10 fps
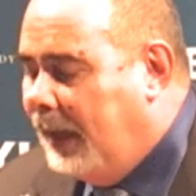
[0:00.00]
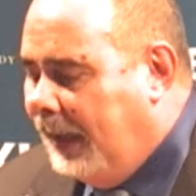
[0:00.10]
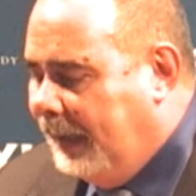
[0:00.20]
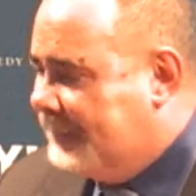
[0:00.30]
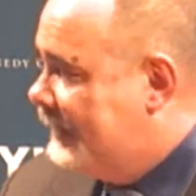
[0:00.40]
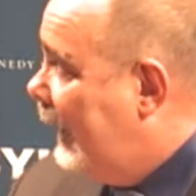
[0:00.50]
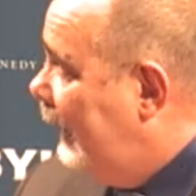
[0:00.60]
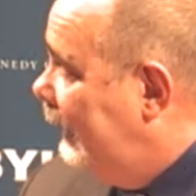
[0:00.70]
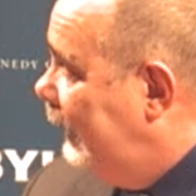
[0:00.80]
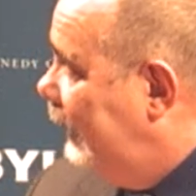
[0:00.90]

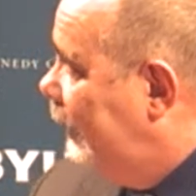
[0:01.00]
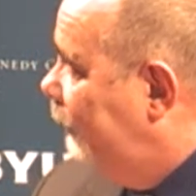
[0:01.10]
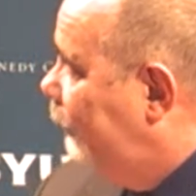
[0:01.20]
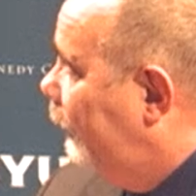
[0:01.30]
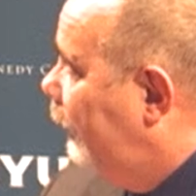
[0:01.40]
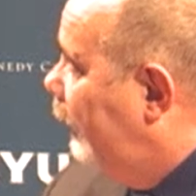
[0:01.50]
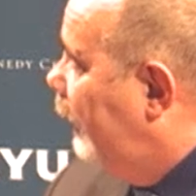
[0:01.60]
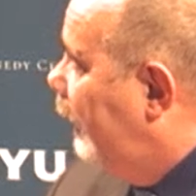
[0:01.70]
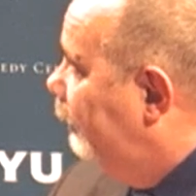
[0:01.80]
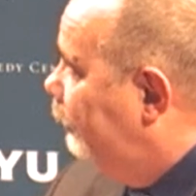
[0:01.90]
exciting for,
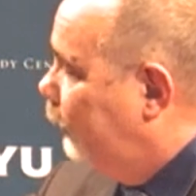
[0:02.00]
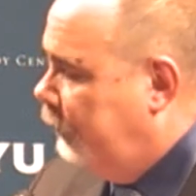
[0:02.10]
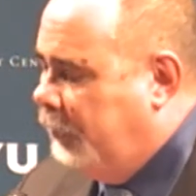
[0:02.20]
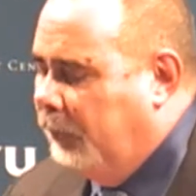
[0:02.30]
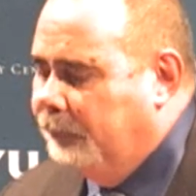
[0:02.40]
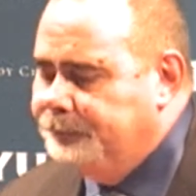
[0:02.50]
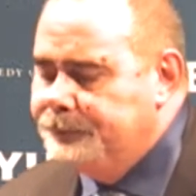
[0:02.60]
uh, for you.